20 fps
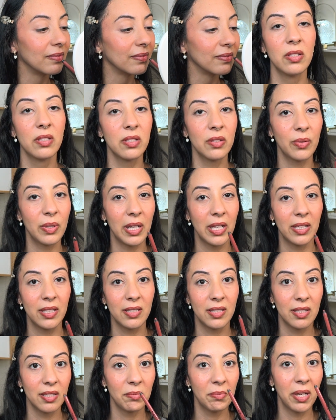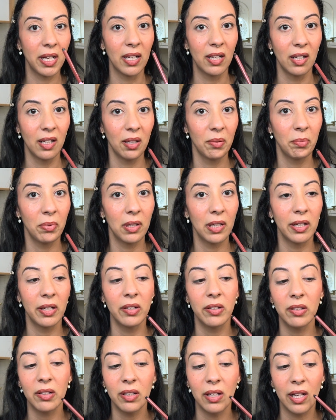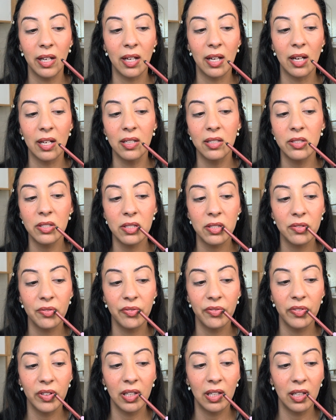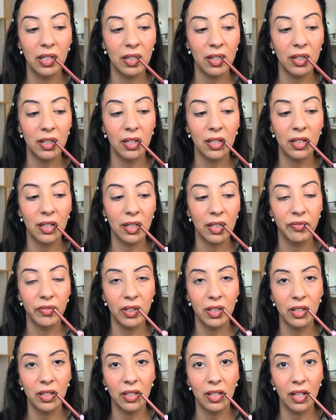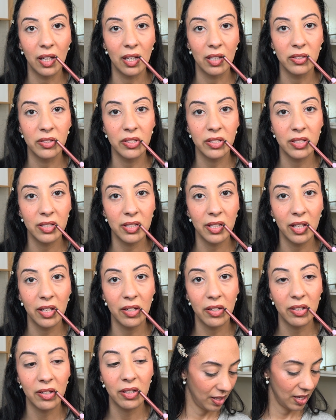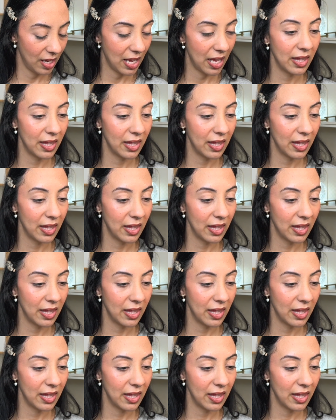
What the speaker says: So when I did my lip liner, I kind of just fill in the edges here,